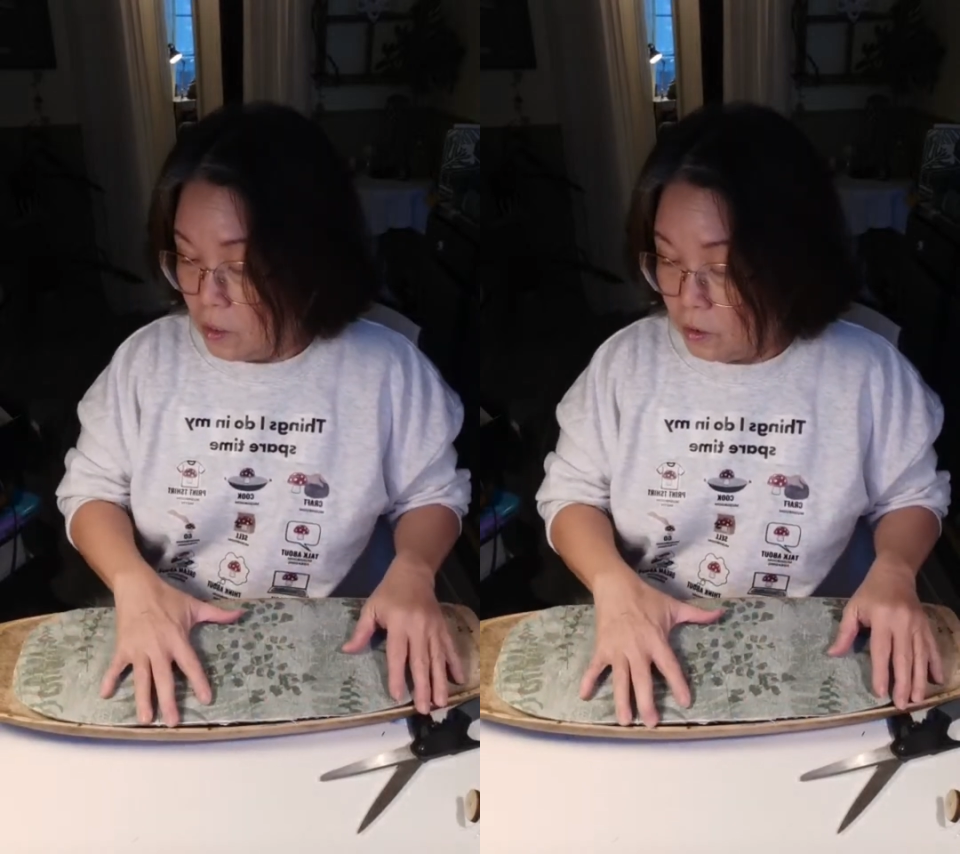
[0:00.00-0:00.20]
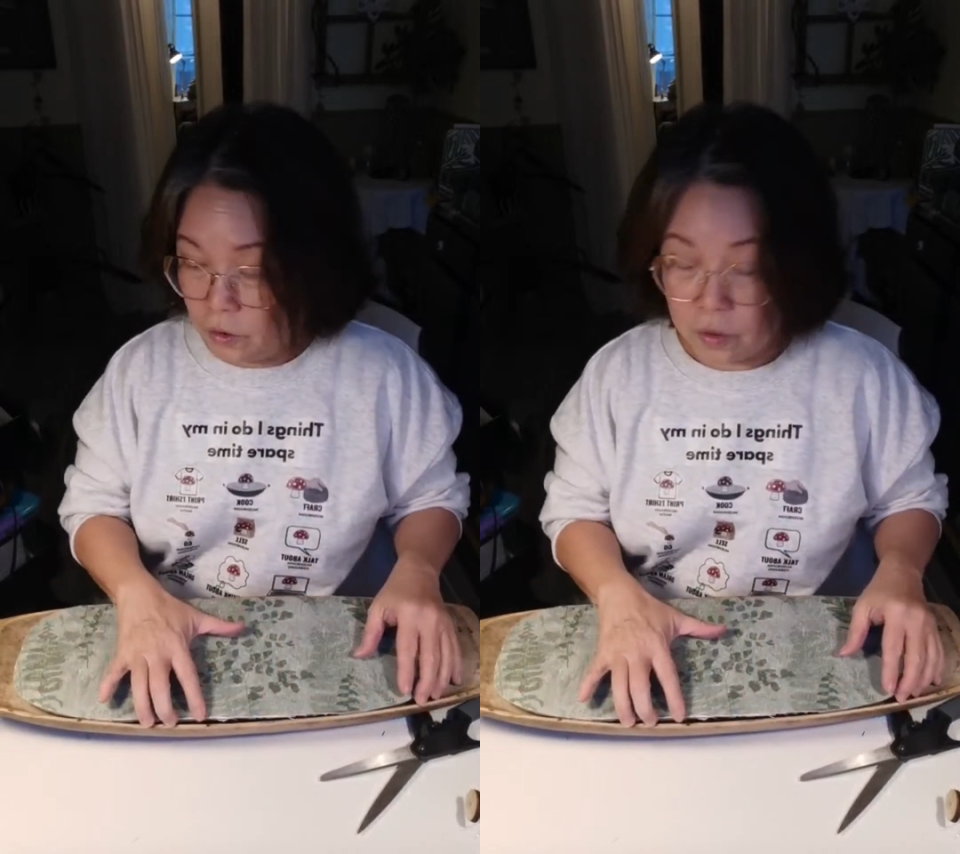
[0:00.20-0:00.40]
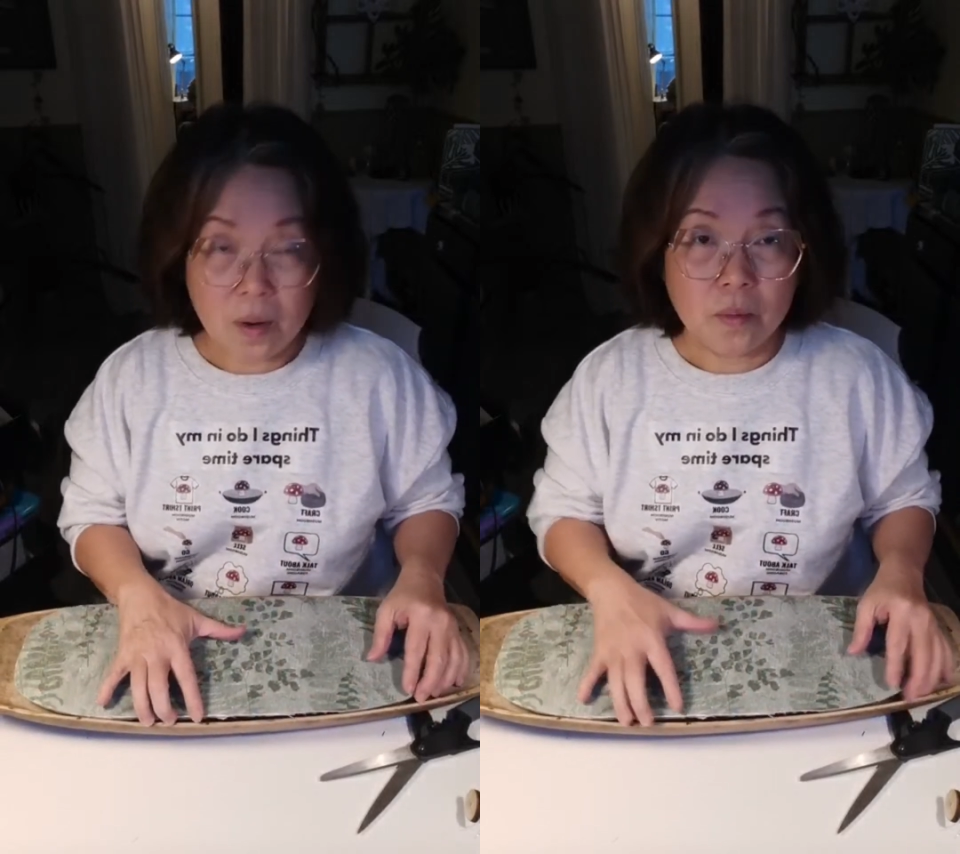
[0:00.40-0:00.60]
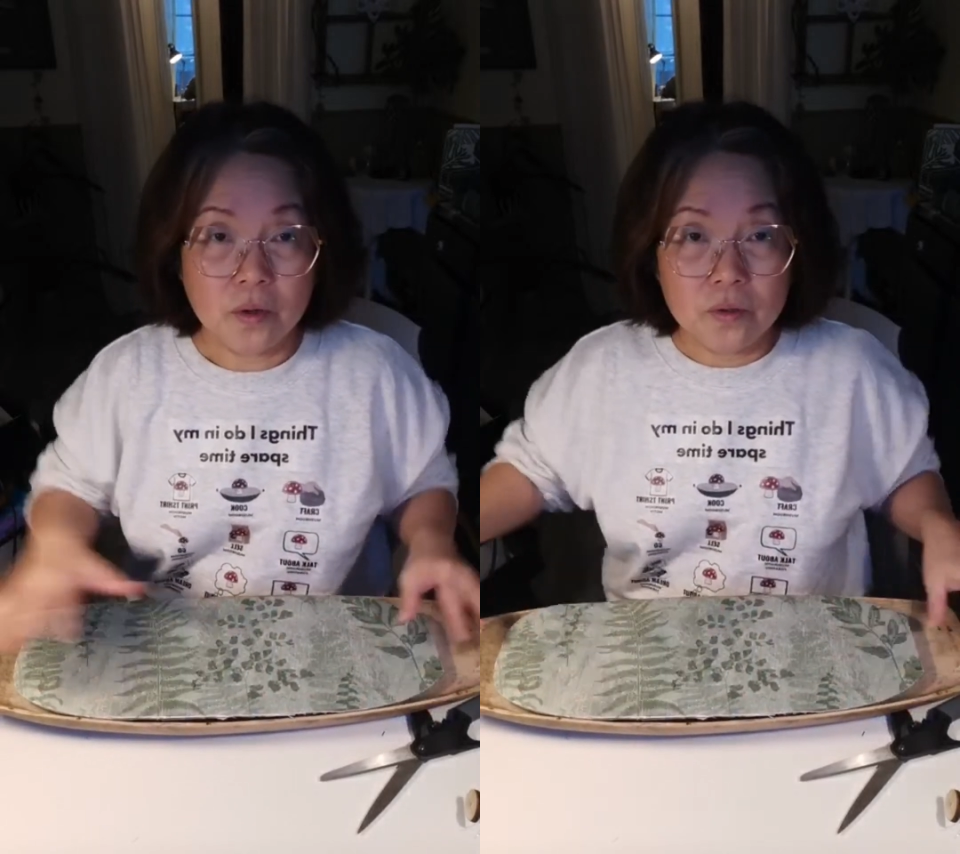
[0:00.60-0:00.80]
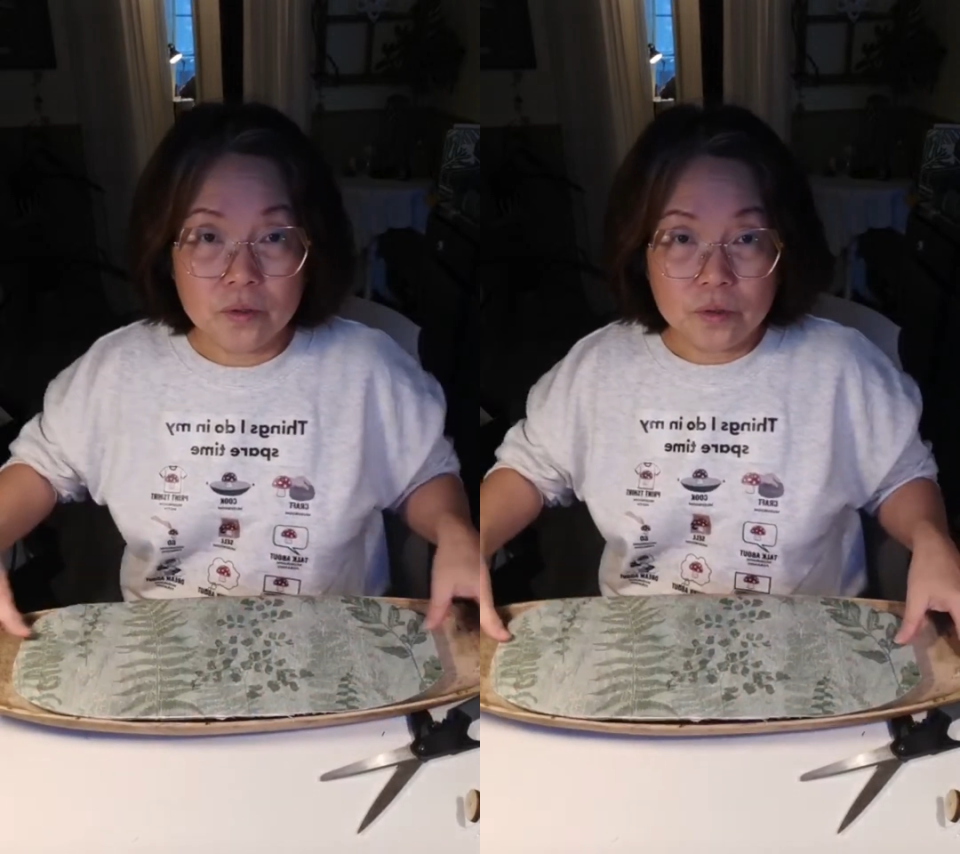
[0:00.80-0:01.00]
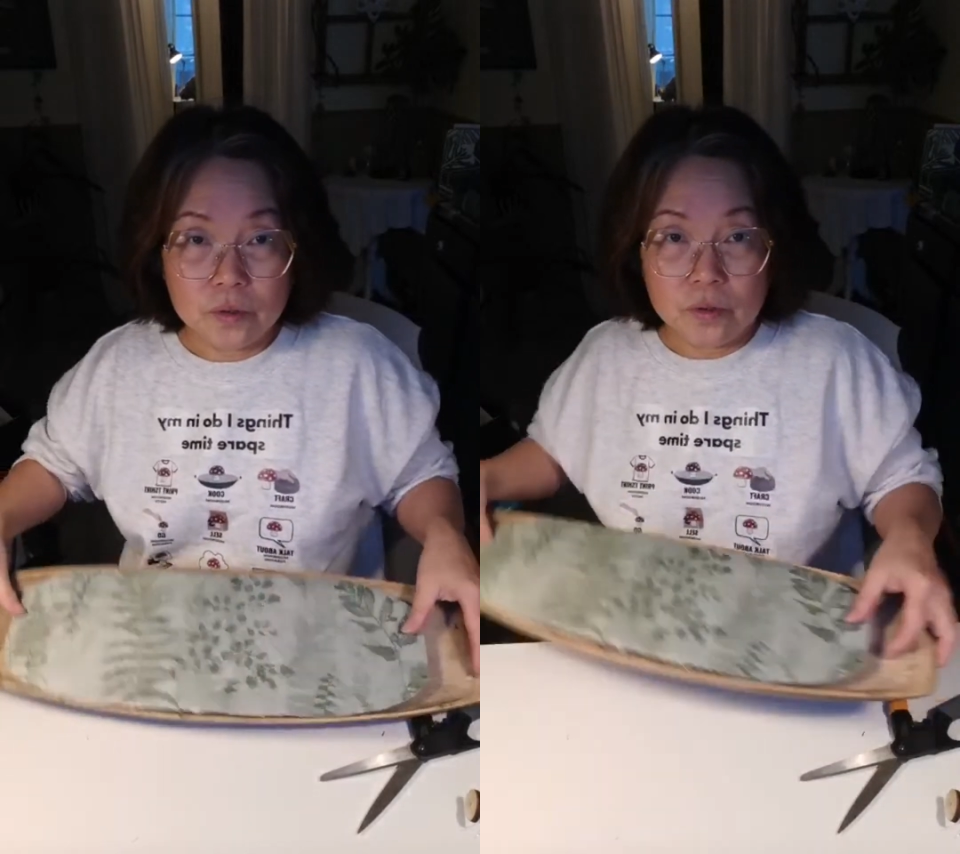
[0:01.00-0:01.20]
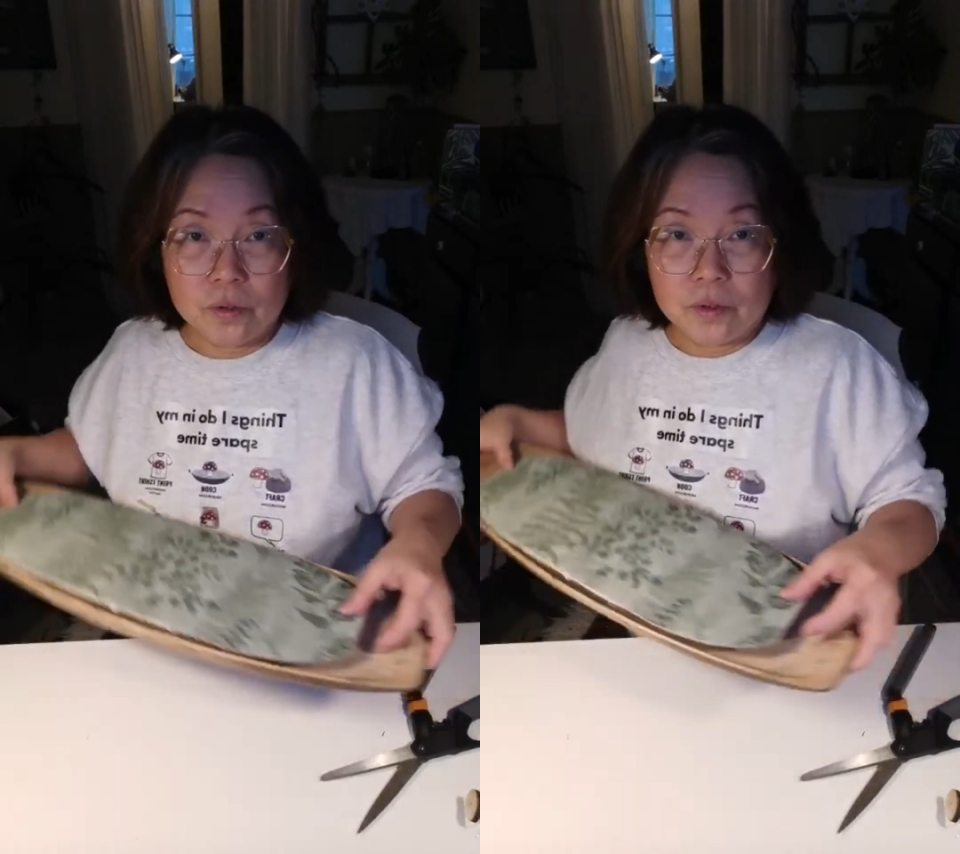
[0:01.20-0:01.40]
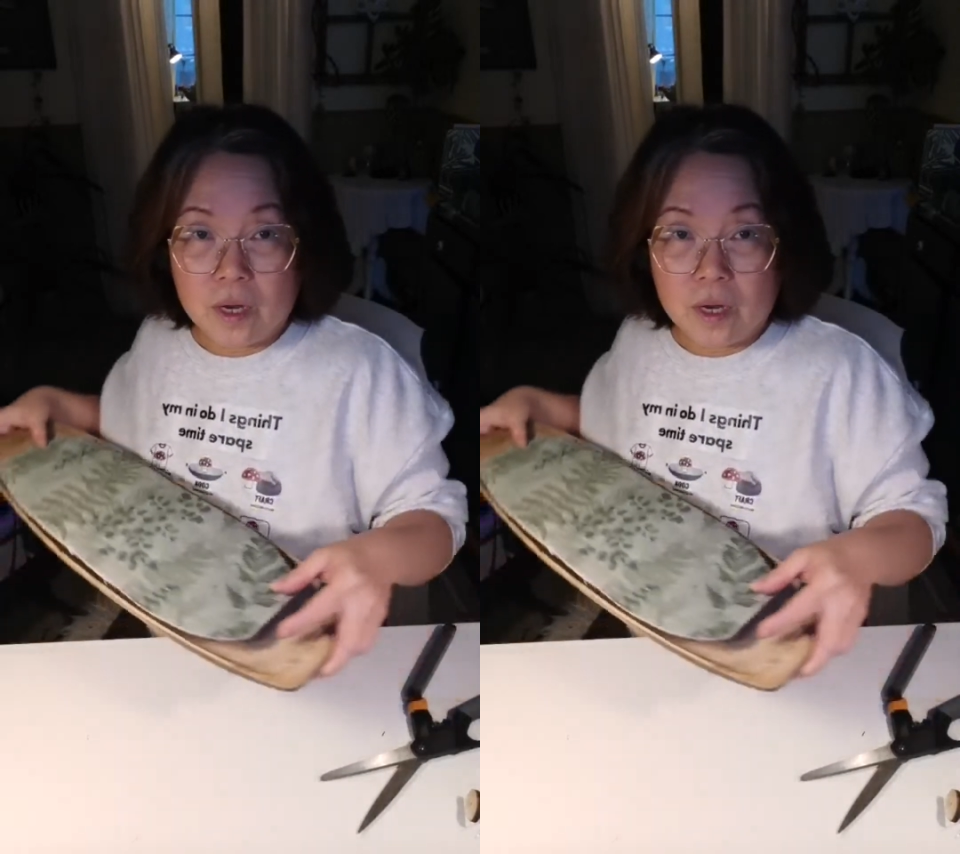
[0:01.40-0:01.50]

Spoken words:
So I'm going to